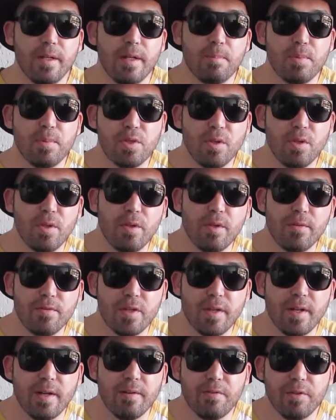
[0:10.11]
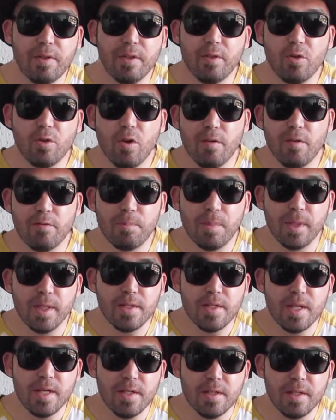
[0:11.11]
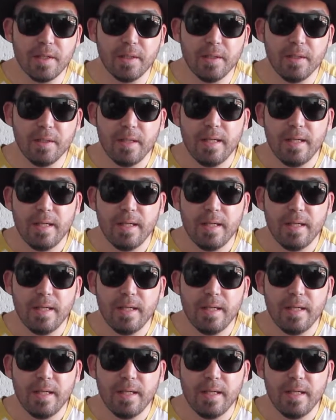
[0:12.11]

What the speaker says: episode of South African Craft Beer Tasting.